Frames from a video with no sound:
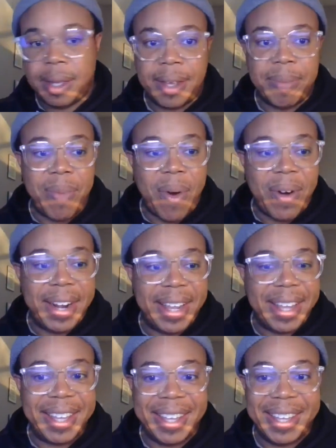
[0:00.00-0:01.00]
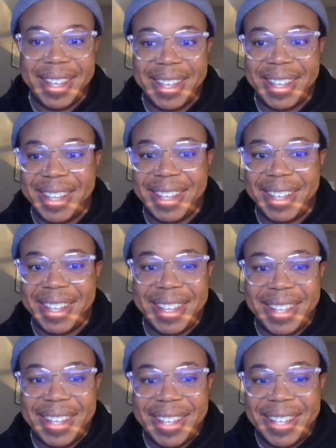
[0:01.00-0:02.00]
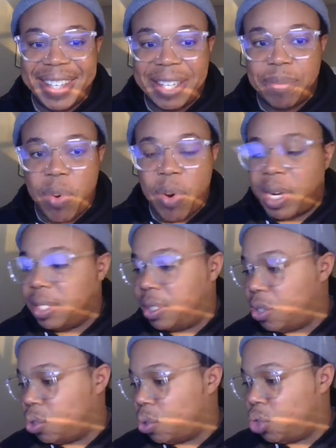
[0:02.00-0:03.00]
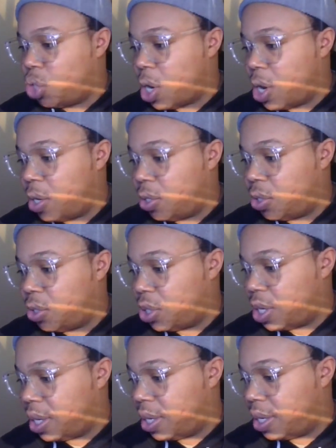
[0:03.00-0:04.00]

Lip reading: Good morning. Good morning, Central Church.